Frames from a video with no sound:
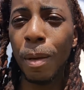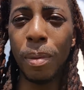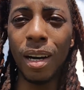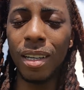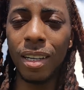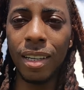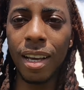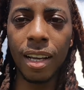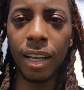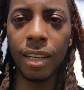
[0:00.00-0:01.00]
But other than
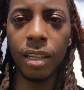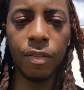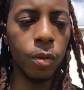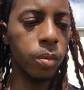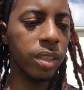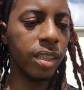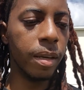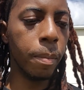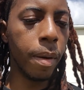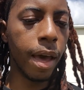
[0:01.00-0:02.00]
that, like if you
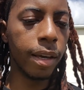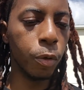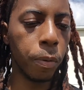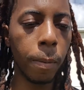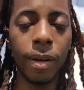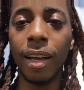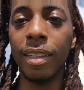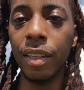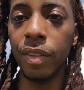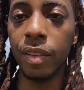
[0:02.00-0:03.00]
sitting back, you probably
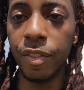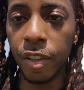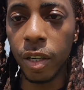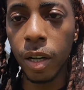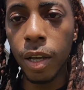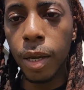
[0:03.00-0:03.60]
not giving a fuck.